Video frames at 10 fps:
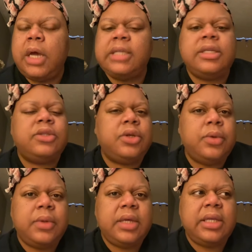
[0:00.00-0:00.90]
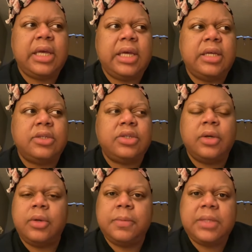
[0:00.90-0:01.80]
I said, So you think that he
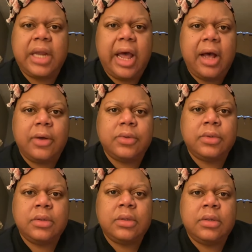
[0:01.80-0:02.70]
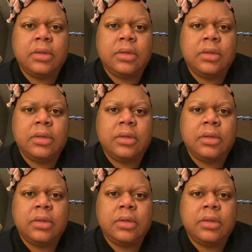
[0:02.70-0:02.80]
showed up to the house